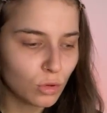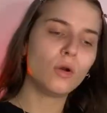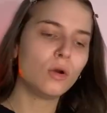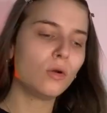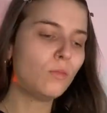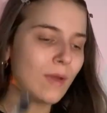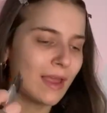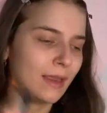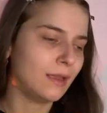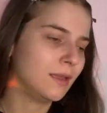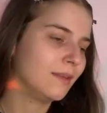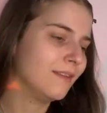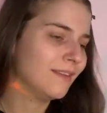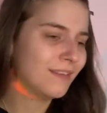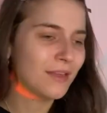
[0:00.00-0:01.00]
oh wait,
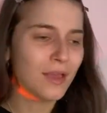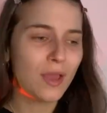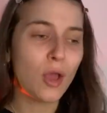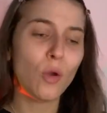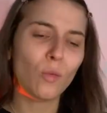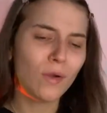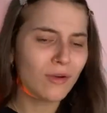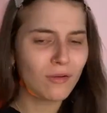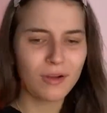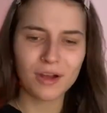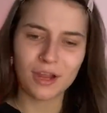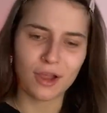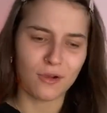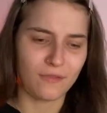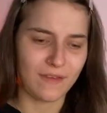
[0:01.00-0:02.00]
we're not gonna
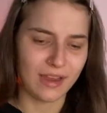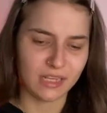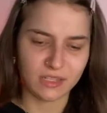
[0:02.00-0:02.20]
go face